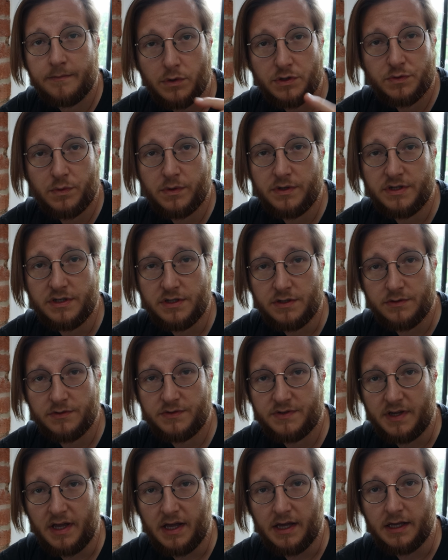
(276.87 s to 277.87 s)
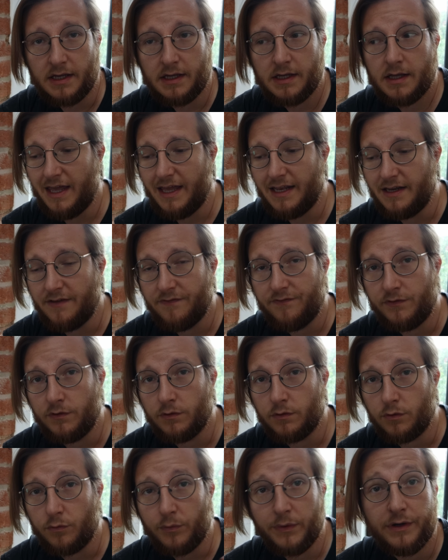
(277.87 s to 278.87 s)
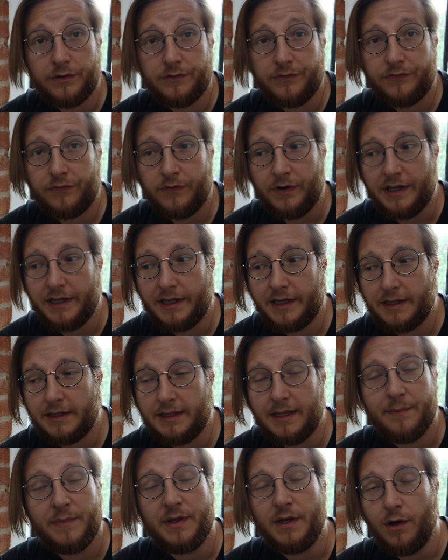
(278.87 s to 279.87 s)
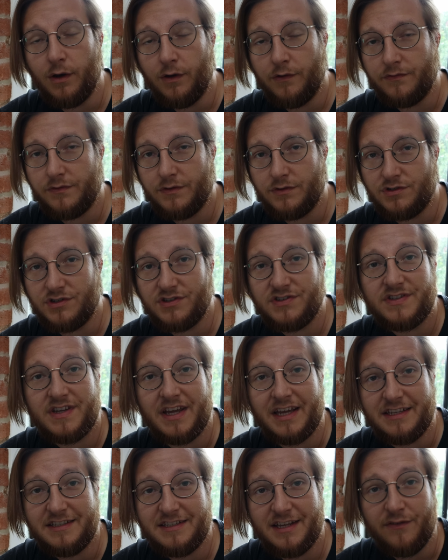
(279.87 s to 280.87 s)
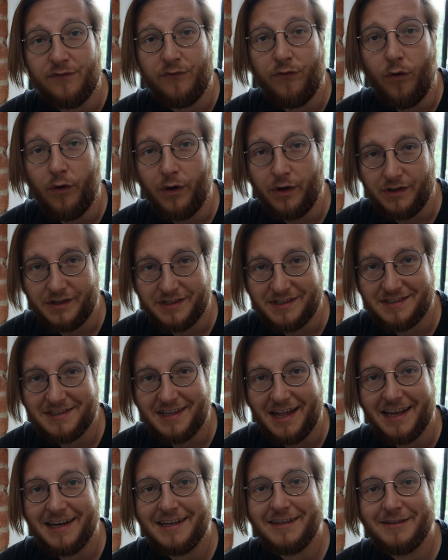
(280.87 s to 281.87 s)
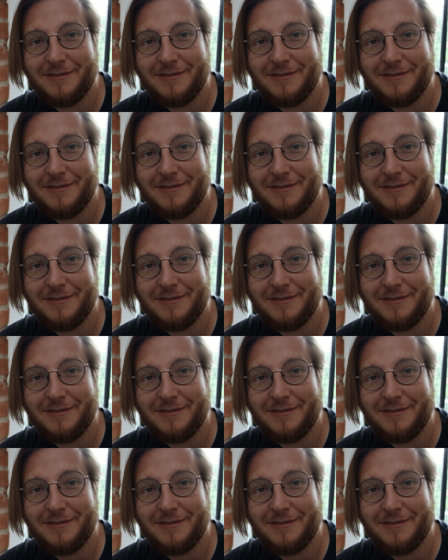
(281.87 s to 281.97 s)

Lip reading: Which one do you say? And if you're a real freak, let me know if you just say tin foil instead.